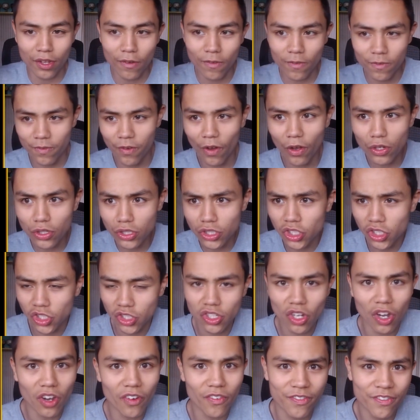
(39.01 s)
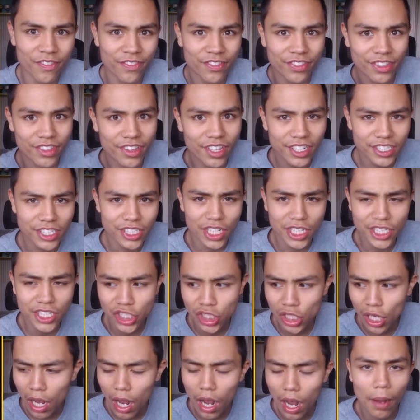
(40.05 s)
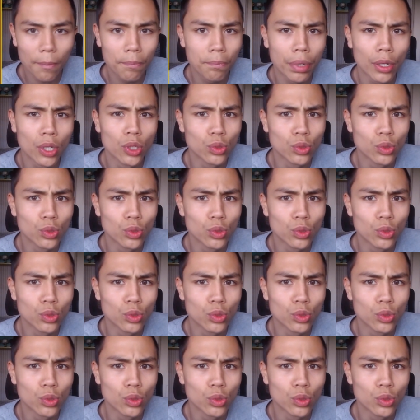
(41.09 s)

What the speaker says: first off, this is a